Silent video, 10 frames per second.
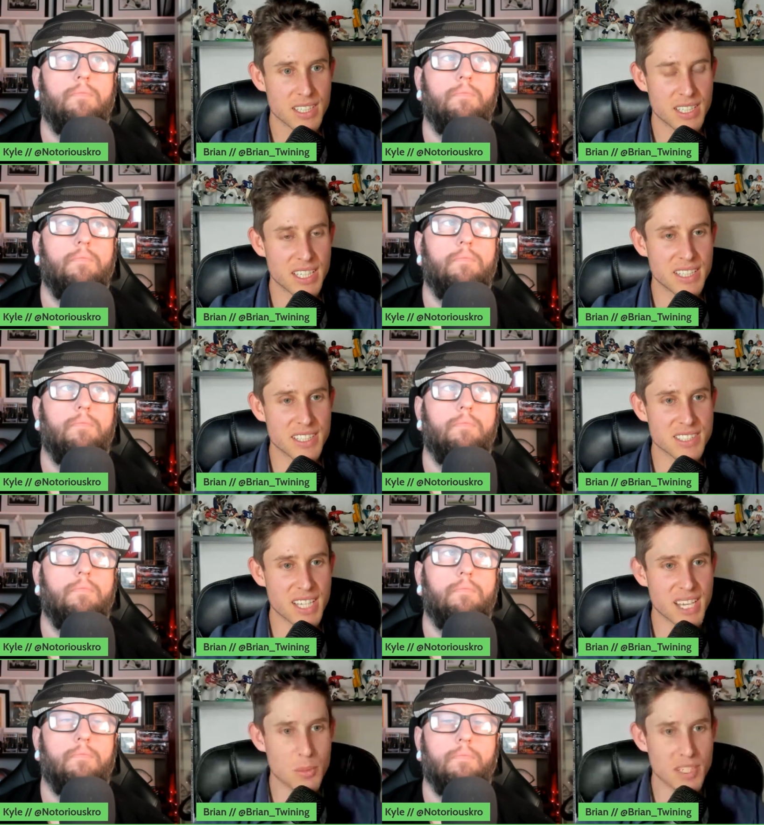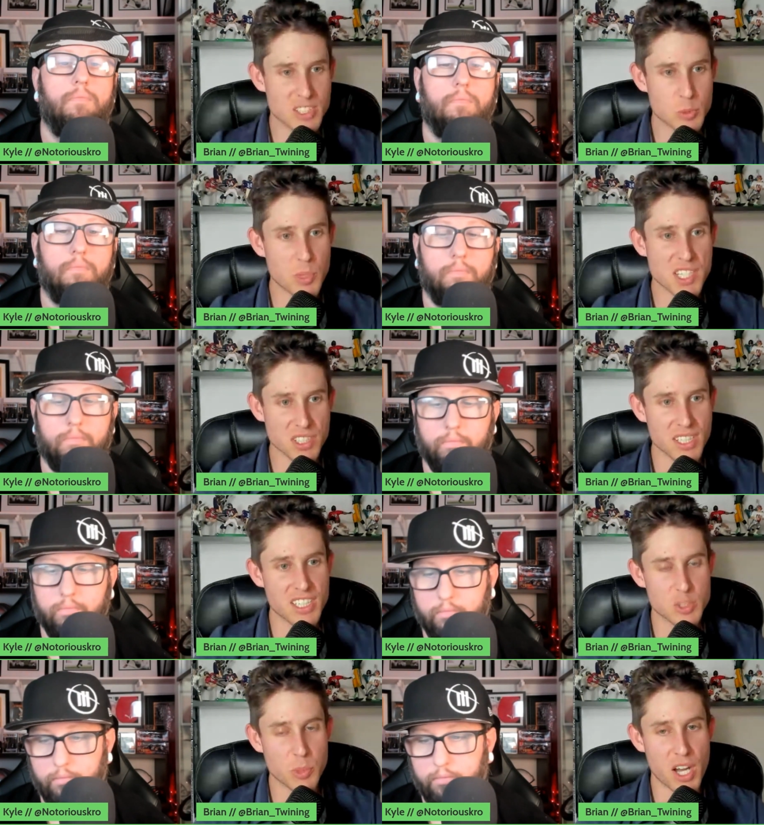Speaker 1: in this game, especially in a
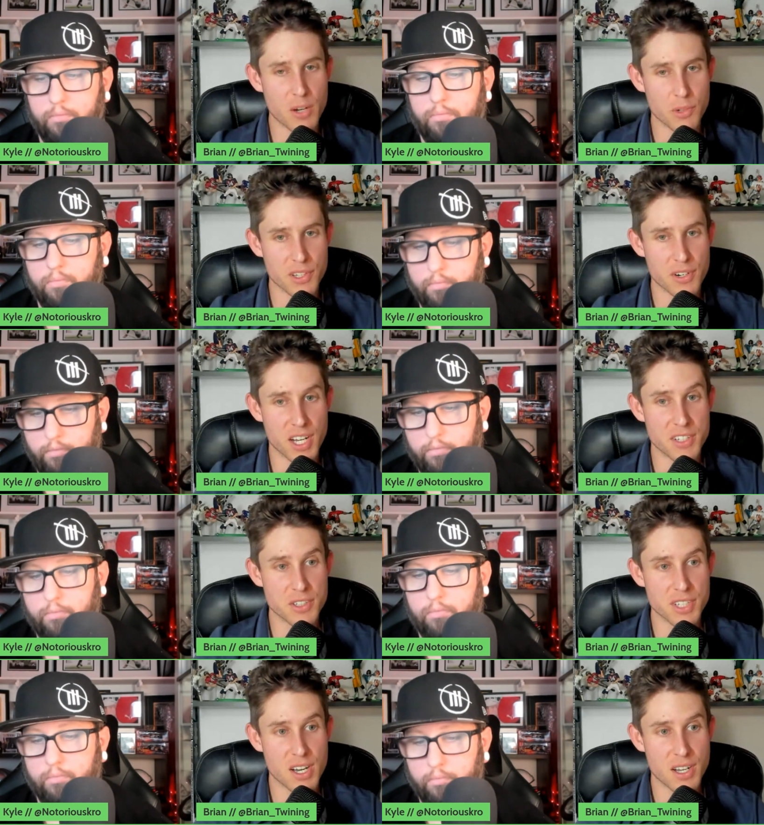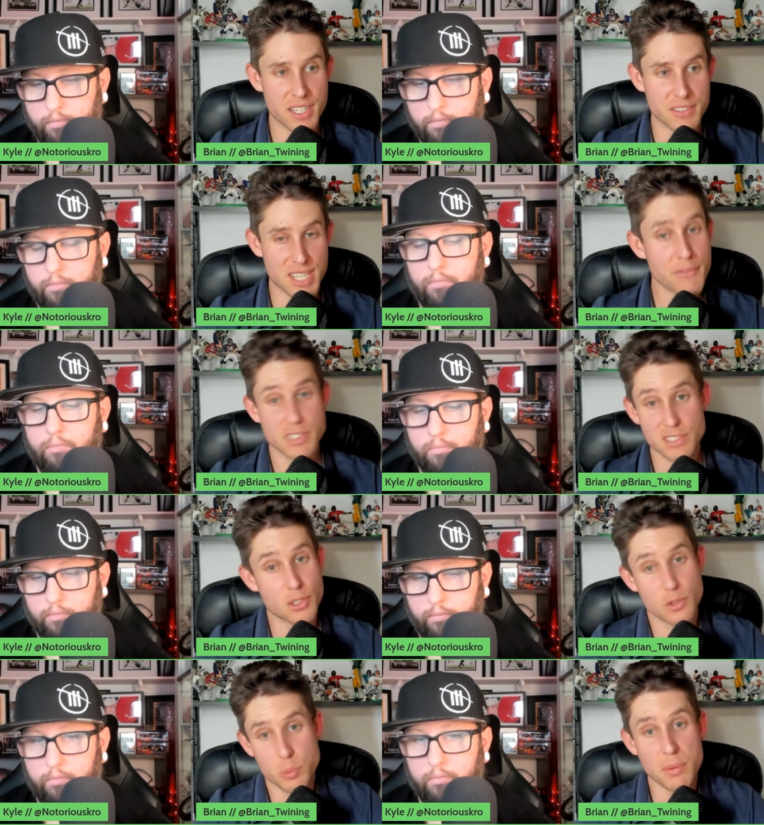spot where they're an underdog and San Francisco
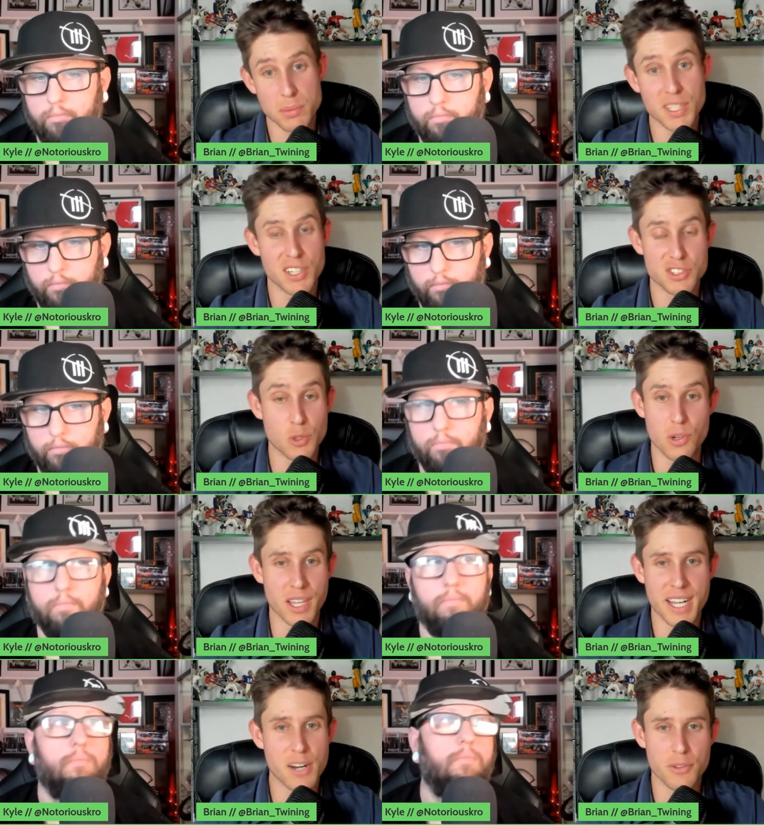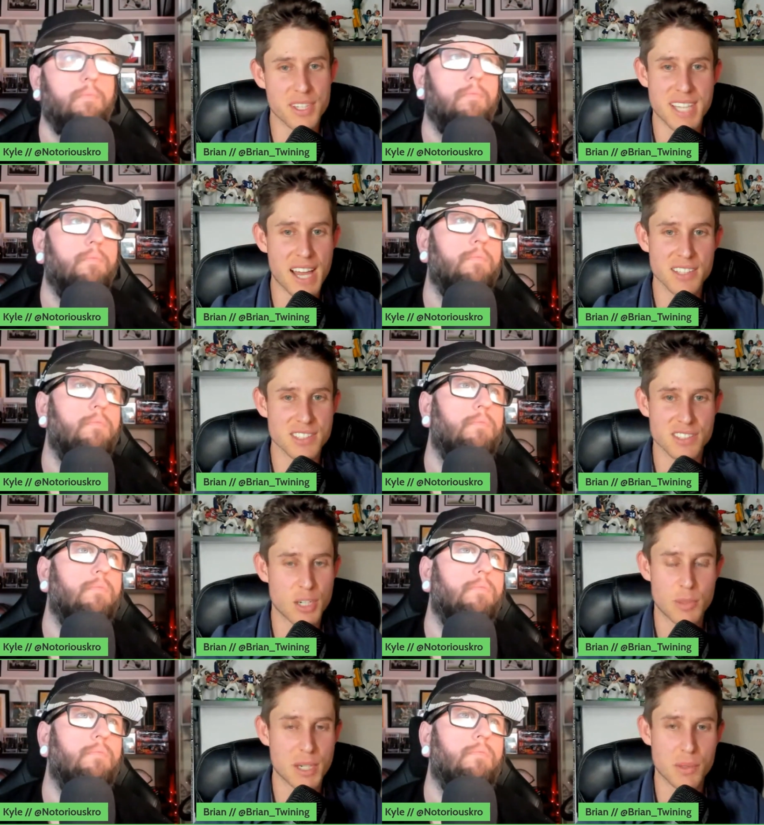is probably going to score. Like, I don't think Dallas is going to
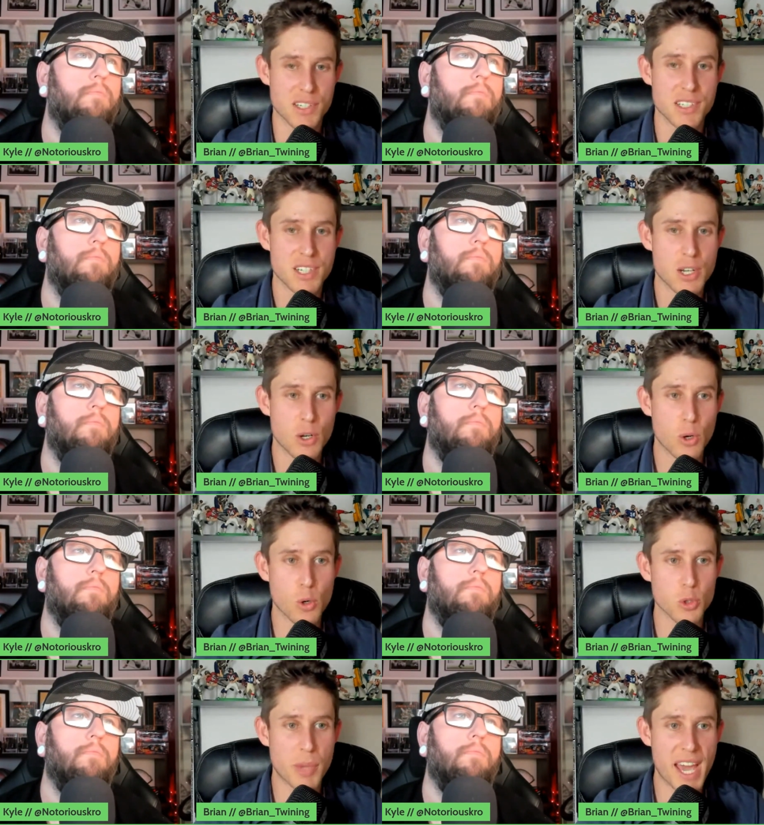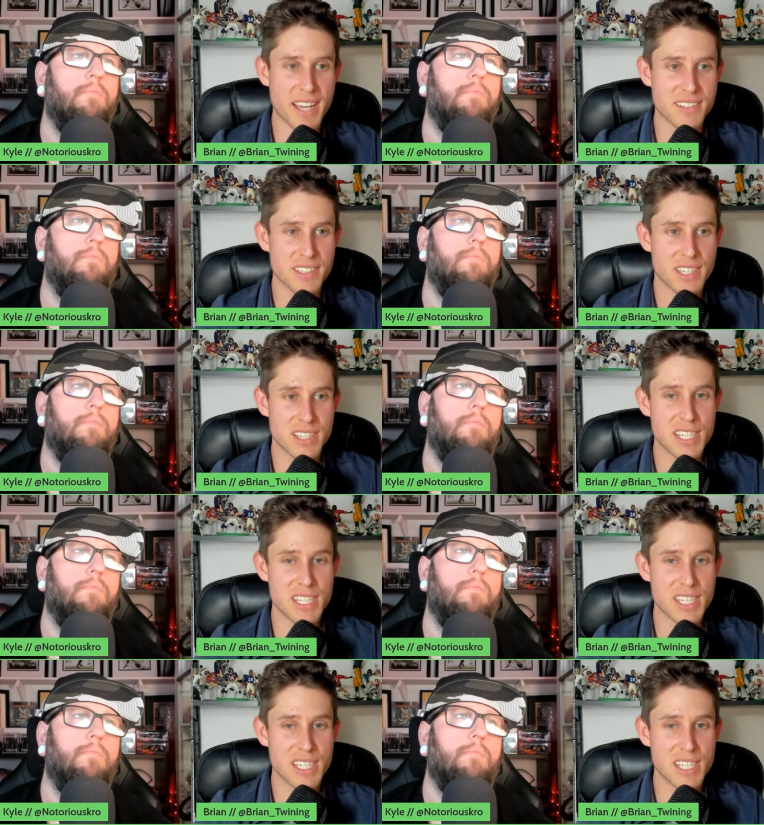be able to hold back the